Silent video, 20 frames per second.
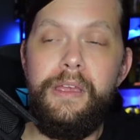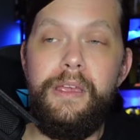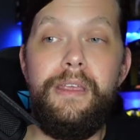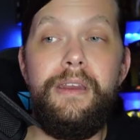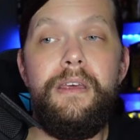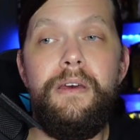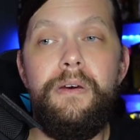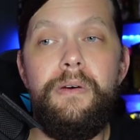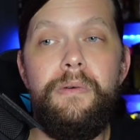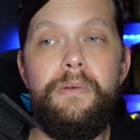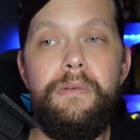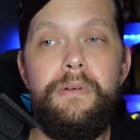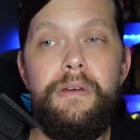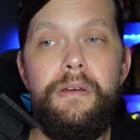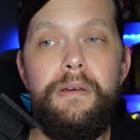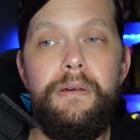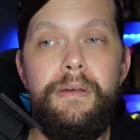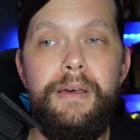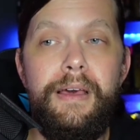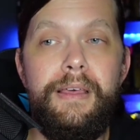You know,
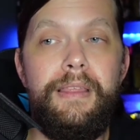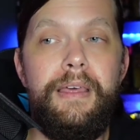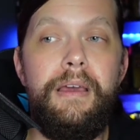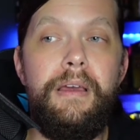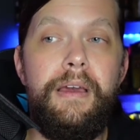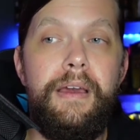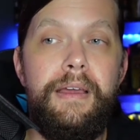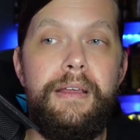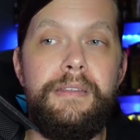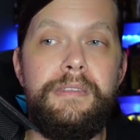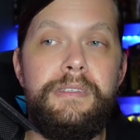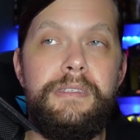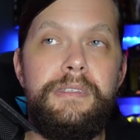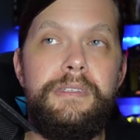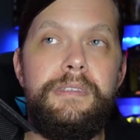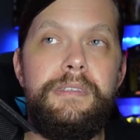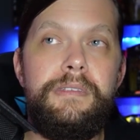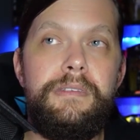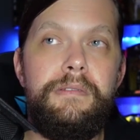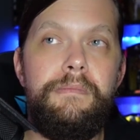I think
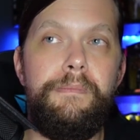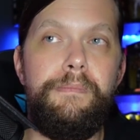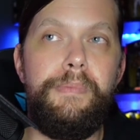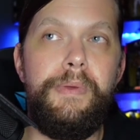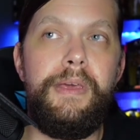it's